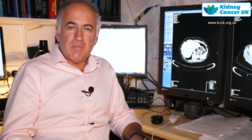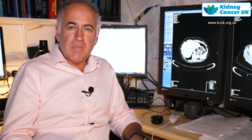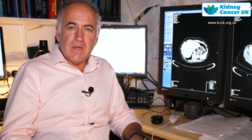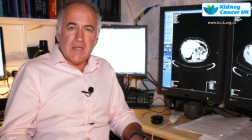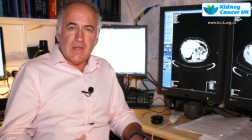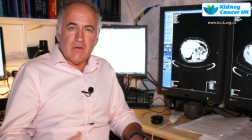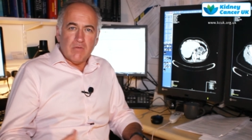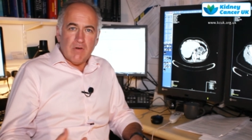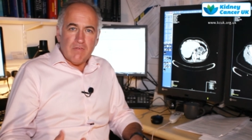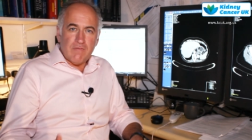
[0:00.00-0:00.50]

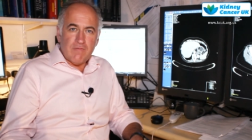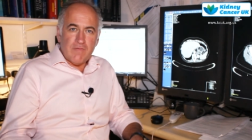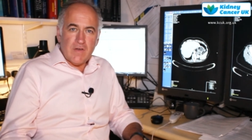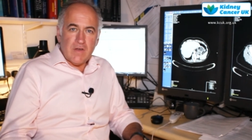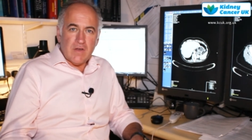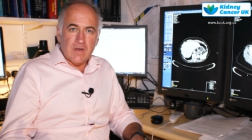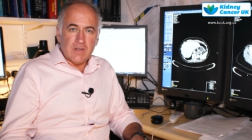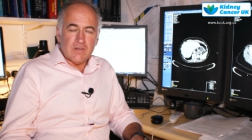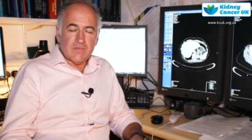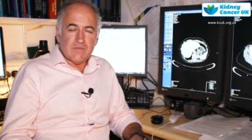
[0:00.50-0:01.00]
being
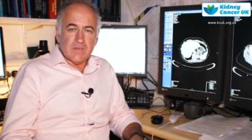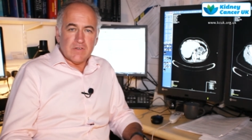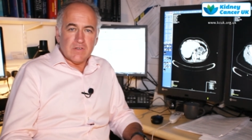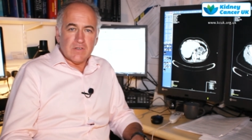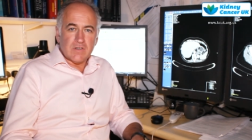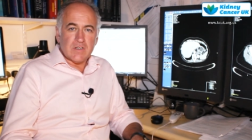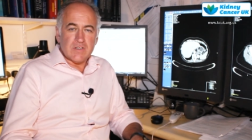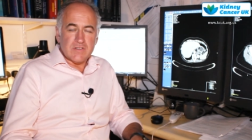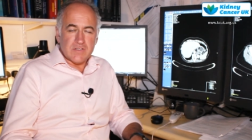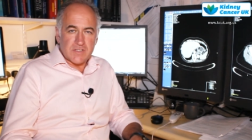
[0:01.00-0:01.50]
referred
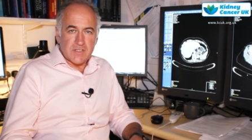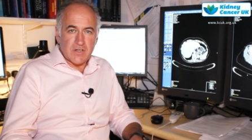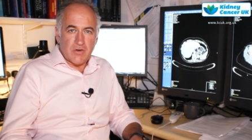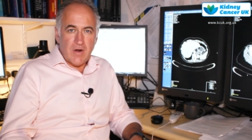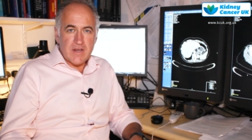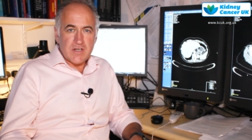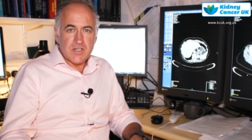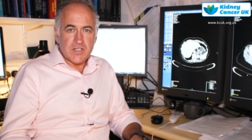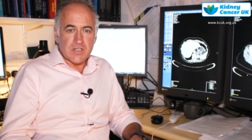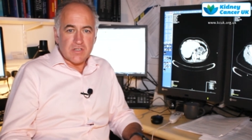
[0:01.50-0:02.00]
for
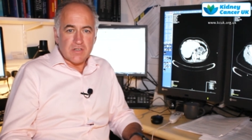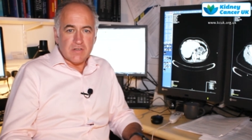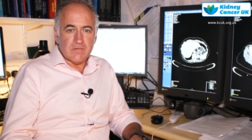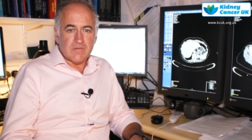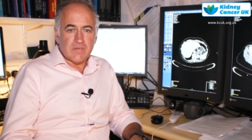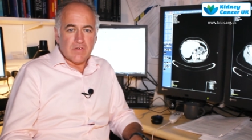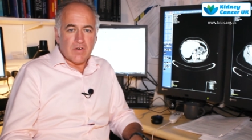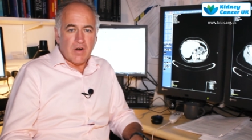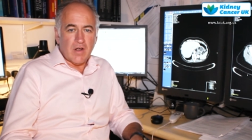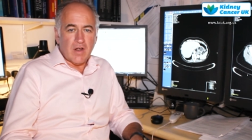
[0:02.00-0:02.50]
consideration
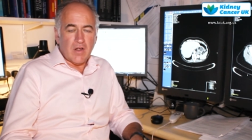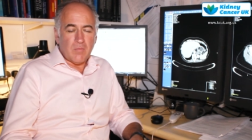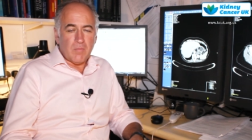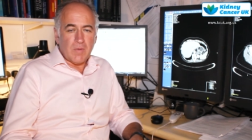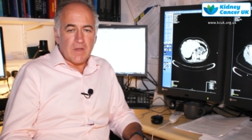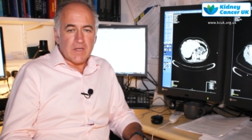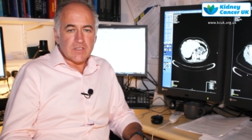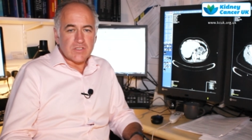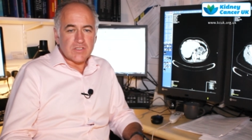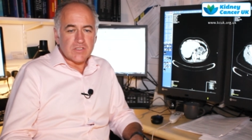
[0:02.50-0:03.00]
of
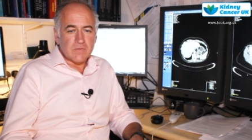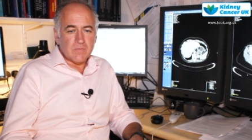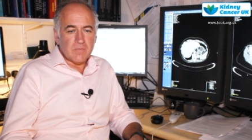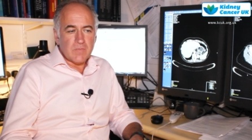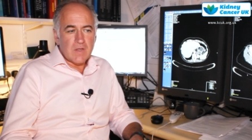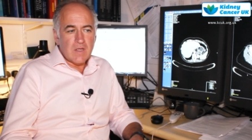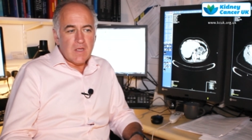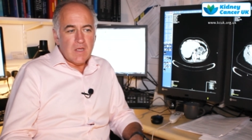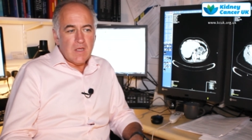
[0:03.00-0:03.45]
cryoablation?